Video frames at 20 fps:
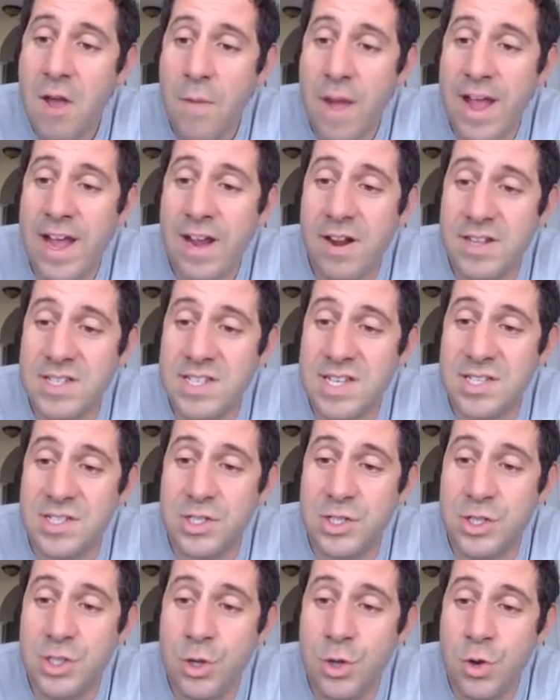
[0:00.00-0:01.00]
Right here, it says
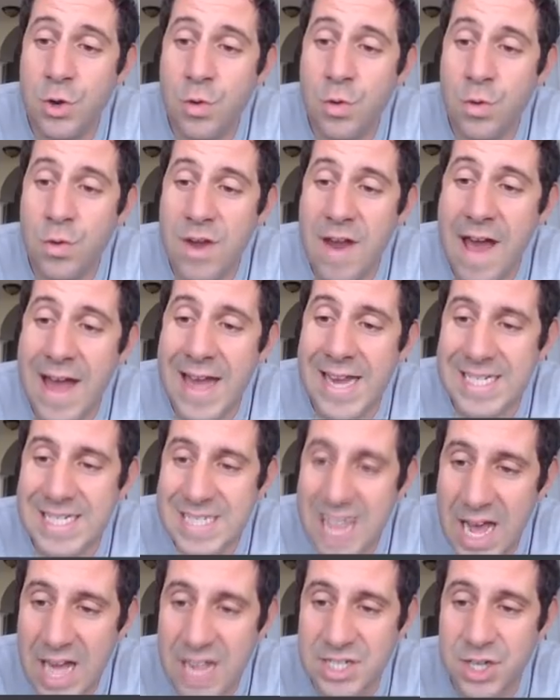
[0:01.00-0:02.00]
do not
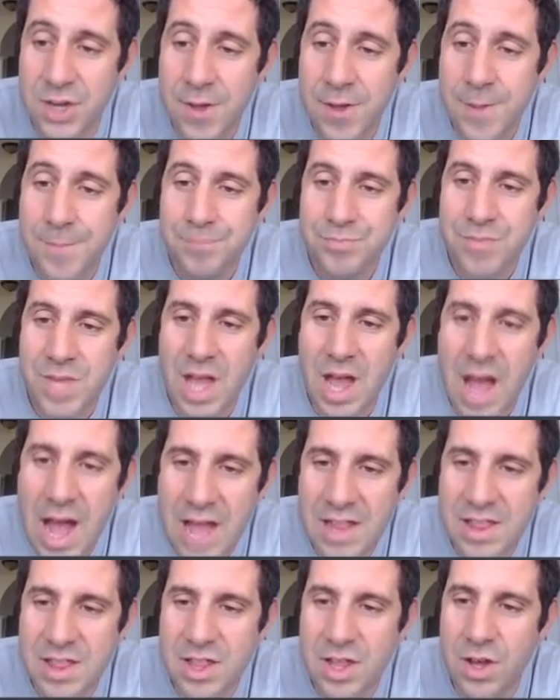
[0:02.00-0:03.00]
touch
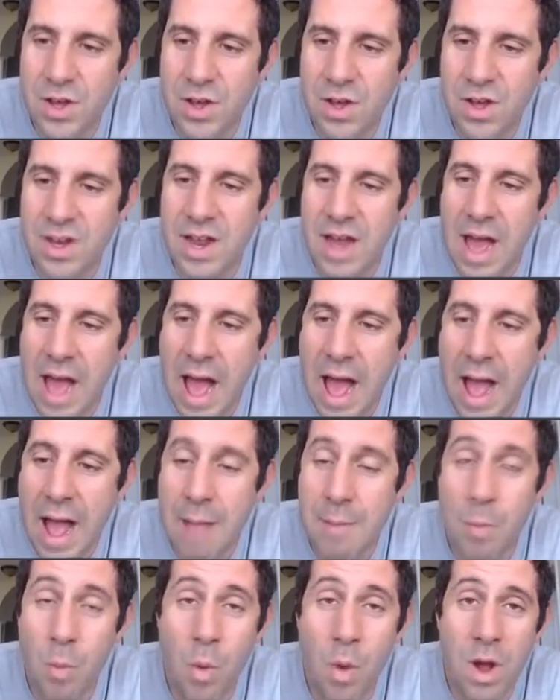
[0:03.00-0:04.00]
on the hood.
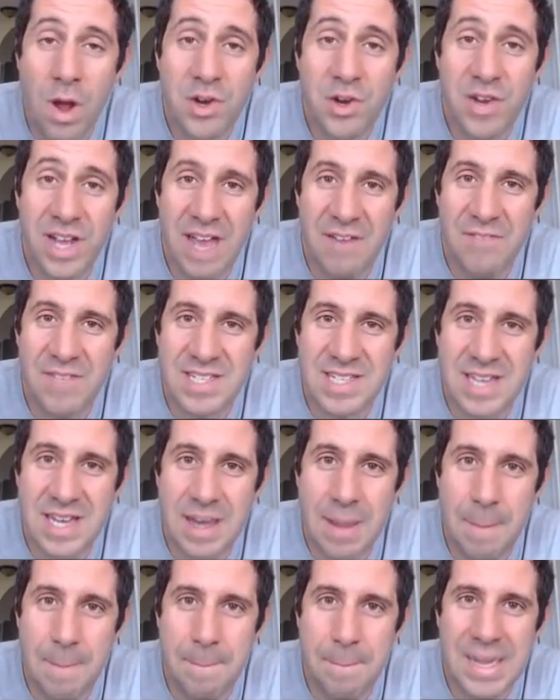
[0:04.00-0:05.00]
I'm wondering if it's
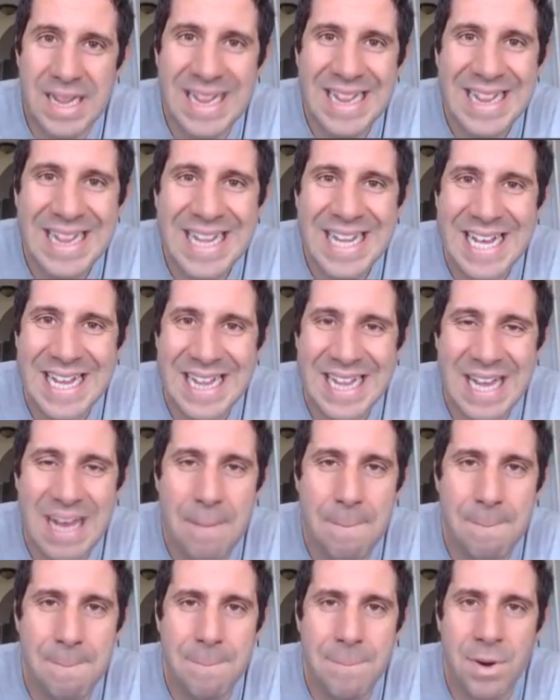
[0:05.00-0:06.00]

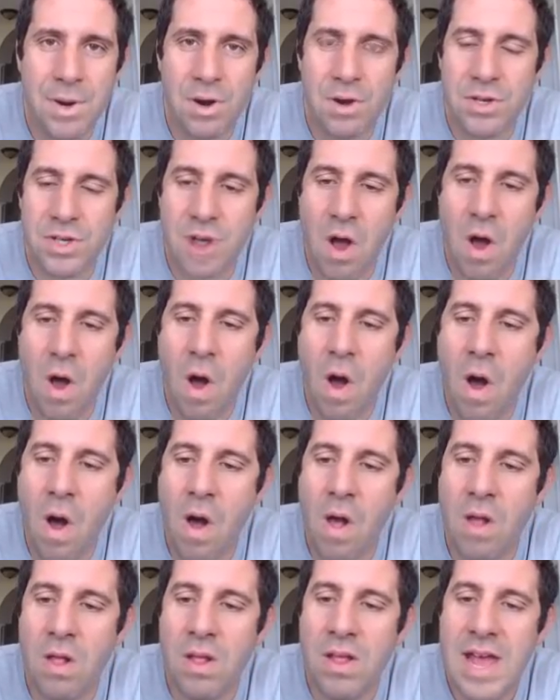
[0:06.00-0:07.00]
completely burnt
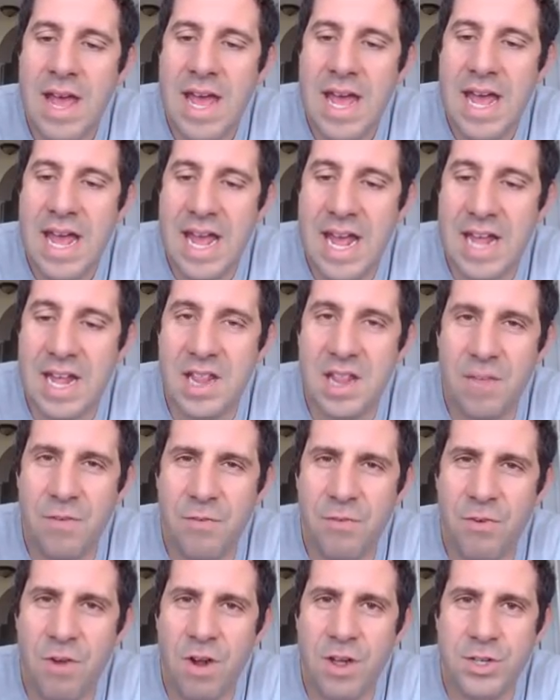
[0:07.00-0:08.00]
all in the
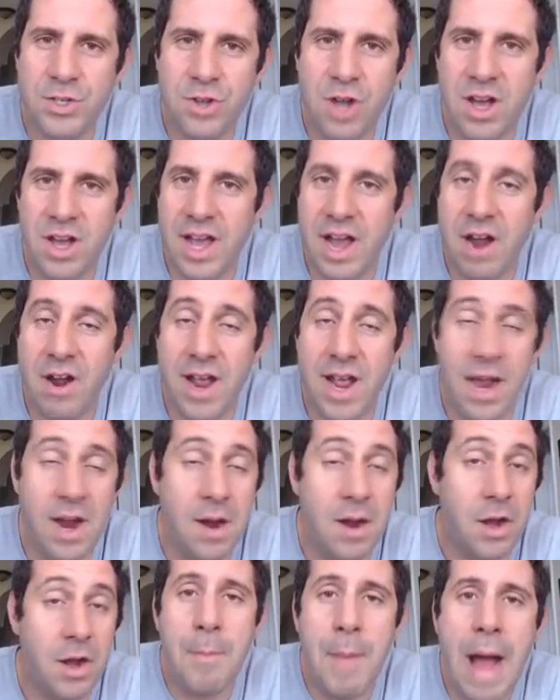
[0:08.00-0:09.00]
front trunk area
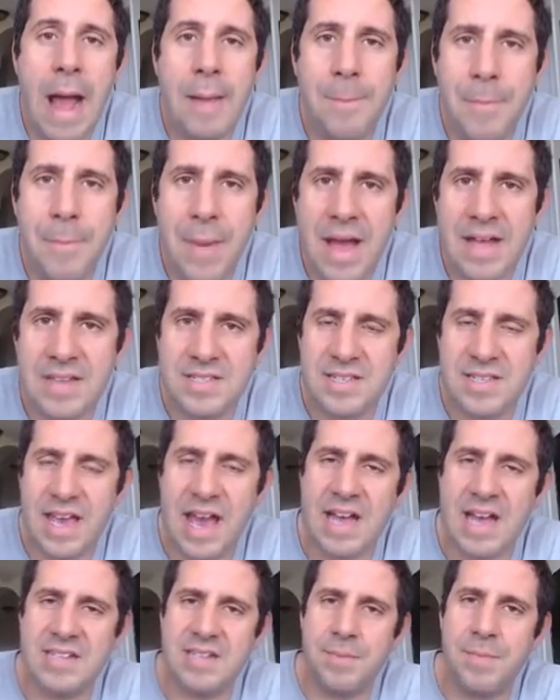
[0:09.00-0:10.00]
My best
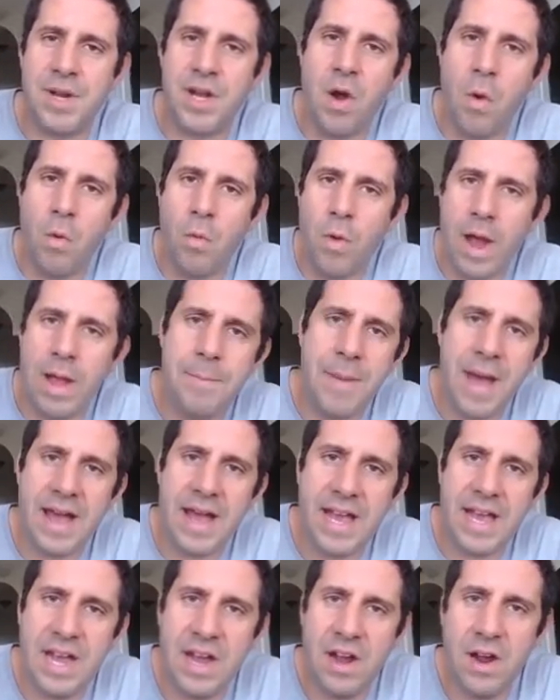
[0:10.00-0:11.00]
guess, I'm going to go right
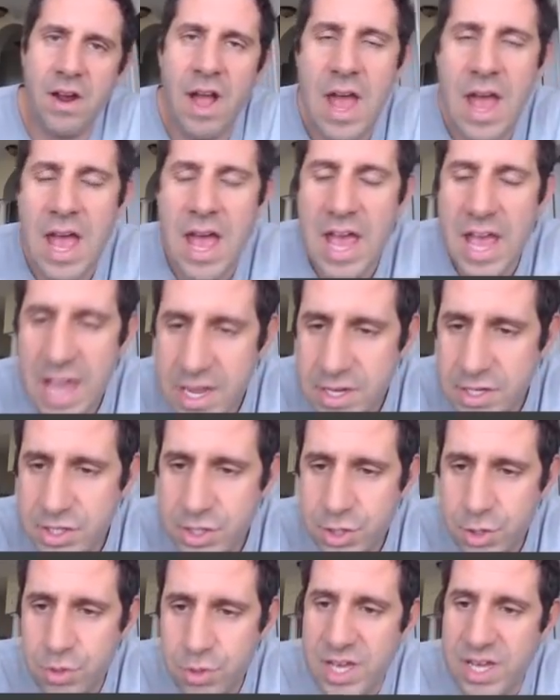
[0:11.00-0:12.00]
back here
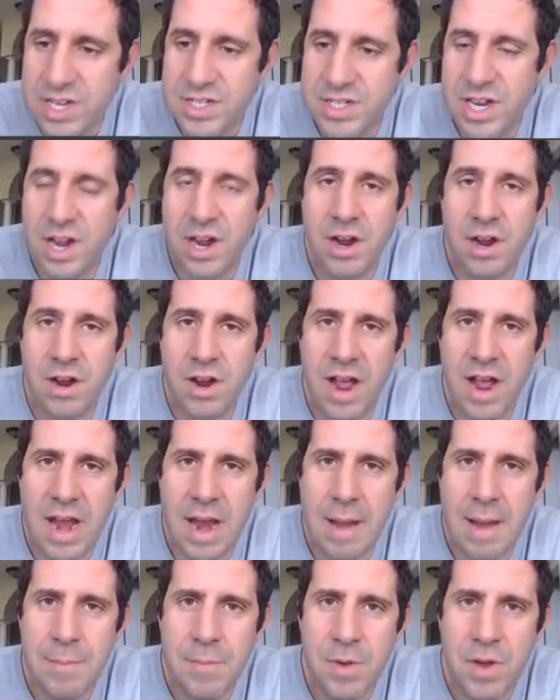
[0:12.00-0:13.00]
into the interior
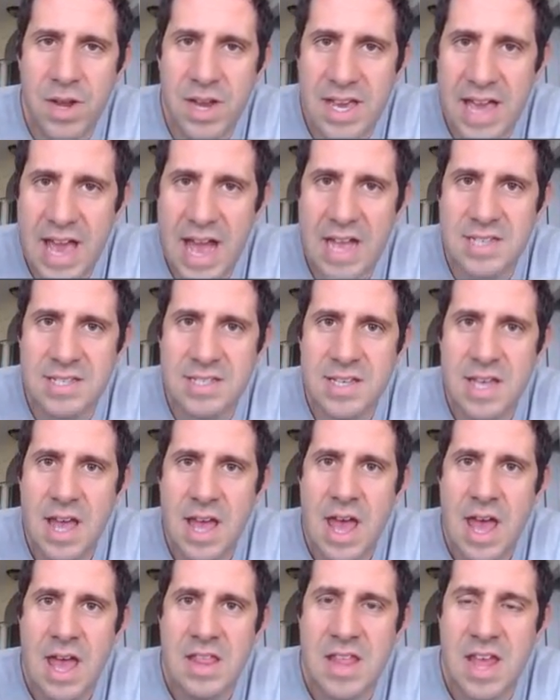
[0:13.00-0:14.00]
and I'm going to guess
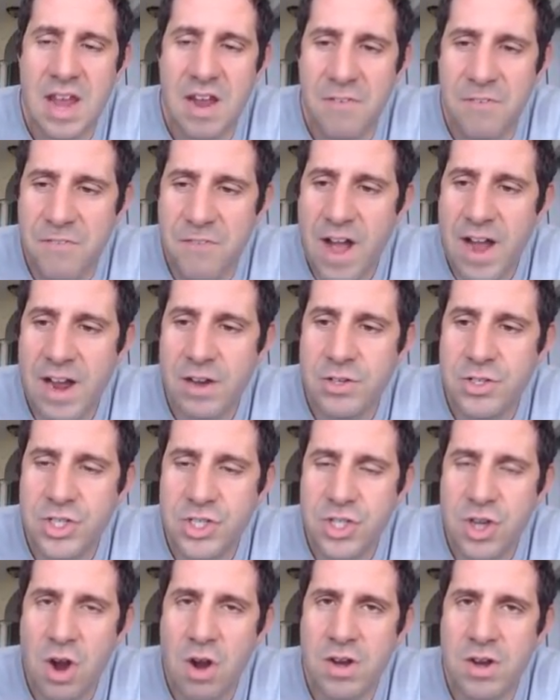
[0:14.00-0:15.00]
that a fire
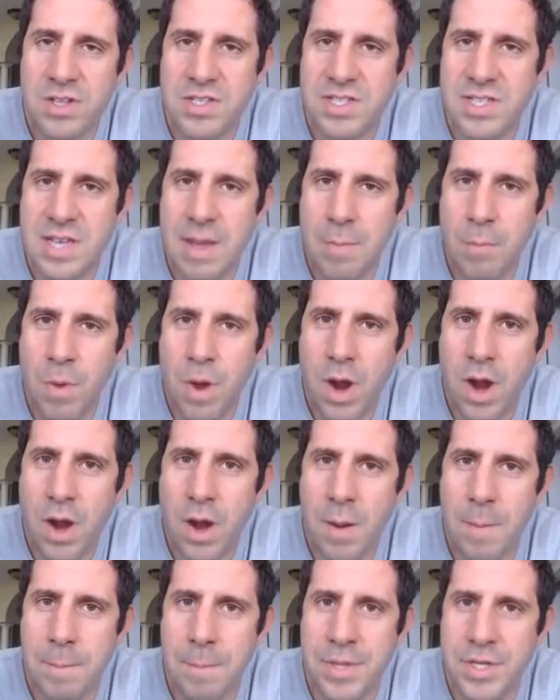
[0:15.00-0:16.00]
started
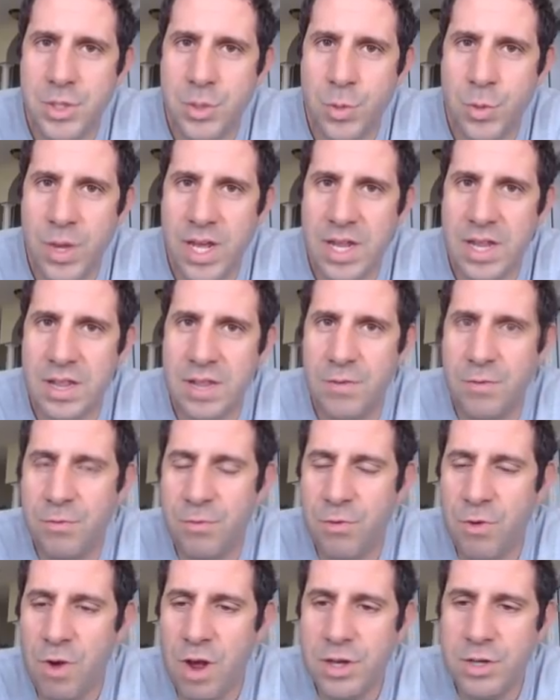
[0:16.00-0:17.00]
somewhere between the
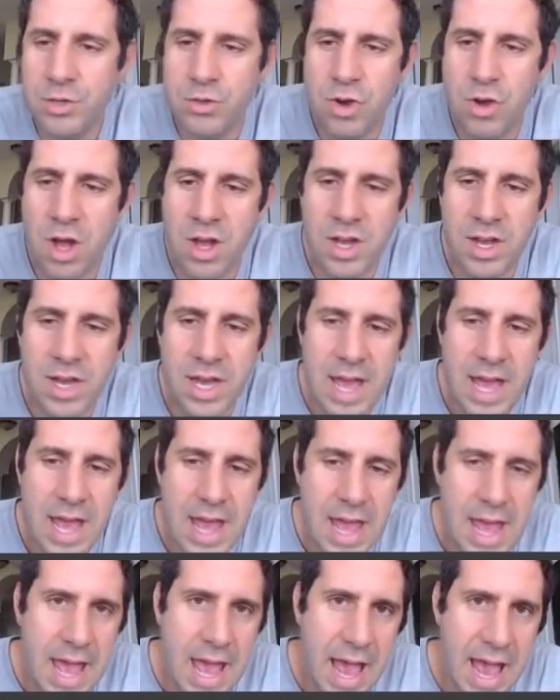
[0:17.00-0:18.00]
front trunk
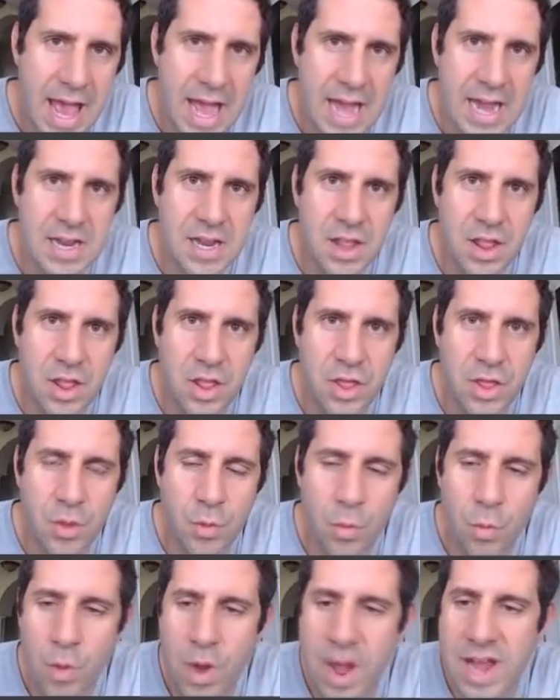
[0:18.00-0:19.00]
and
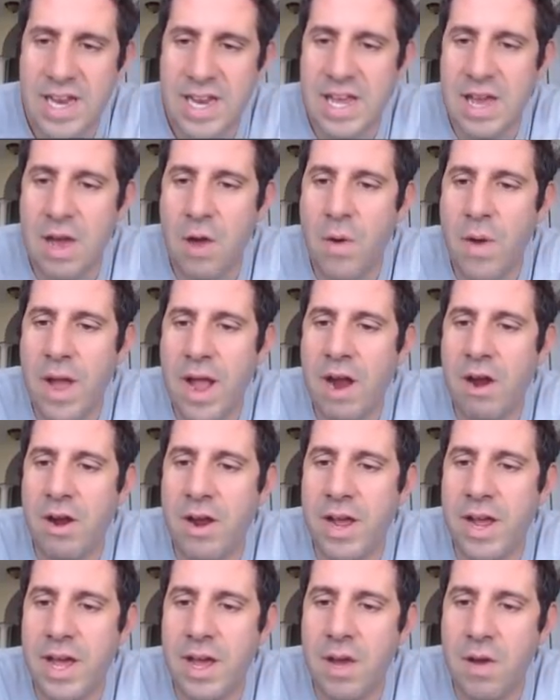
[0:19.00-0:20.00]
the radio
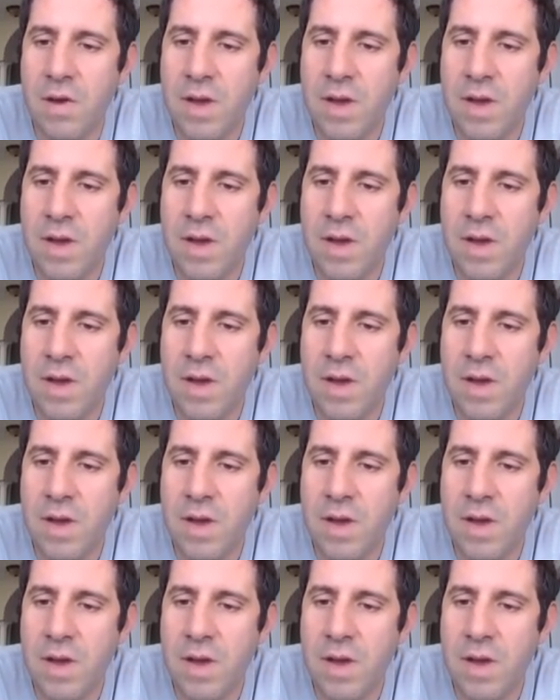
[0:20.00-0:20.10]
area,